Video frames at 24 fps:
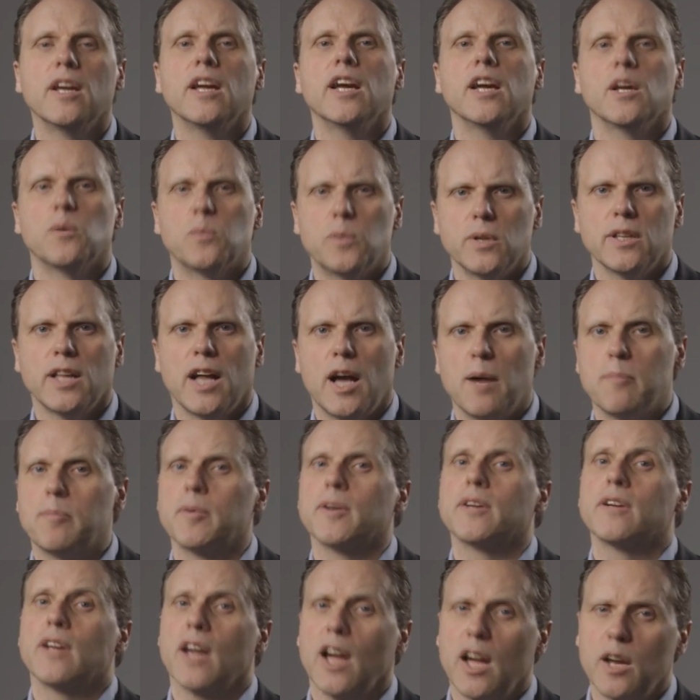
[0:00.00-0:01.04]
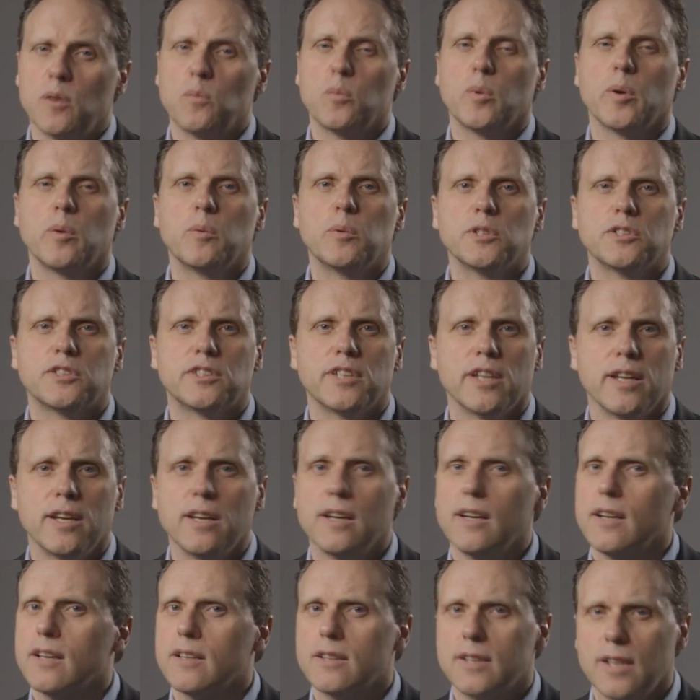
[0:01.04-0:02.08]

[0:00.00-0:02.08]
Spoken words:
It will happen, and we will see